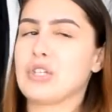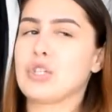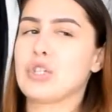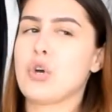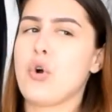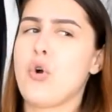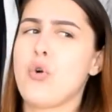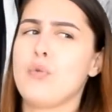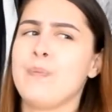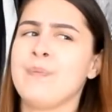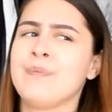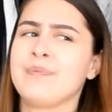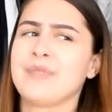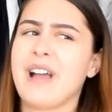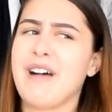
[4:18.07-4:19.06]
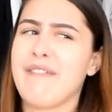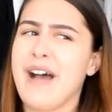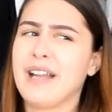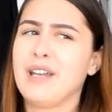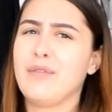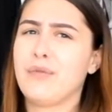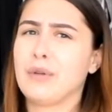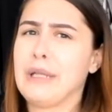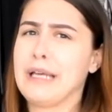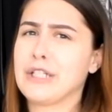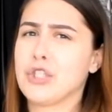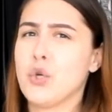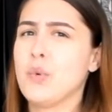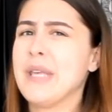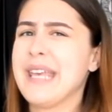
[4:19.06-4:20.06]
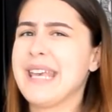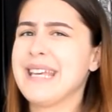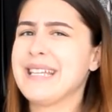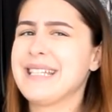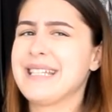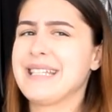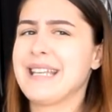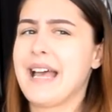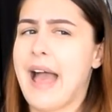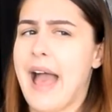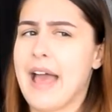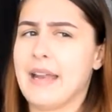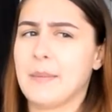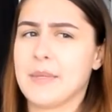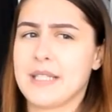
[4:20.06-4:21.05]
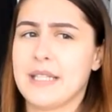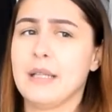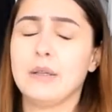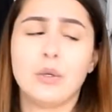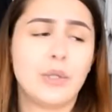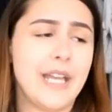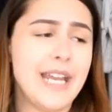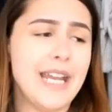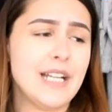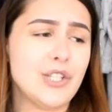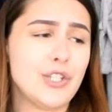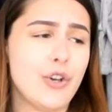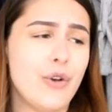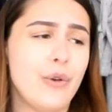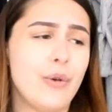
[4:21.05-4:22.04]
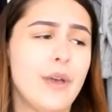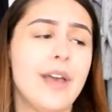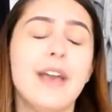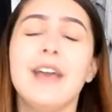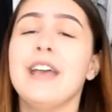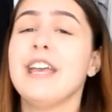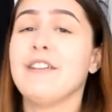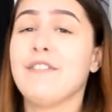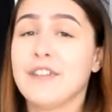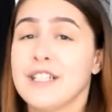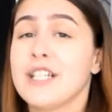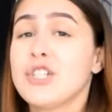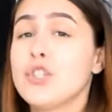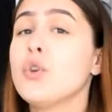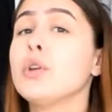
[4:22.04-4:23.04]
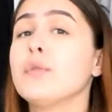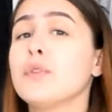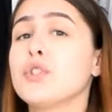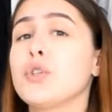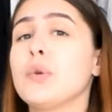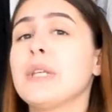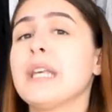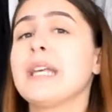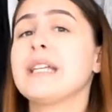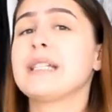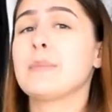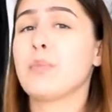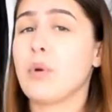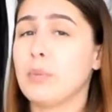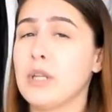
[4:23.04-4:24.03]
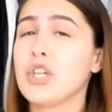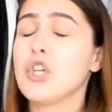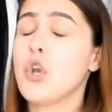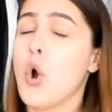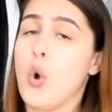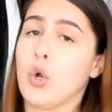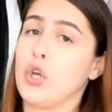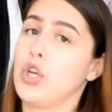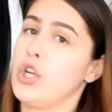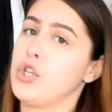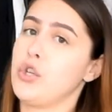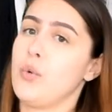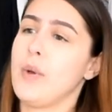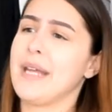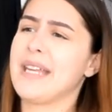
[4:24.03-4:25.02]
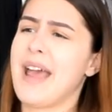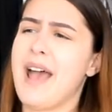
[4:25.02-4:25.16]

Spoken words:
So I've had it for like 2 years and I'm still not in it. So if I didn't do it for 2 years, I'm probably not gonna do it.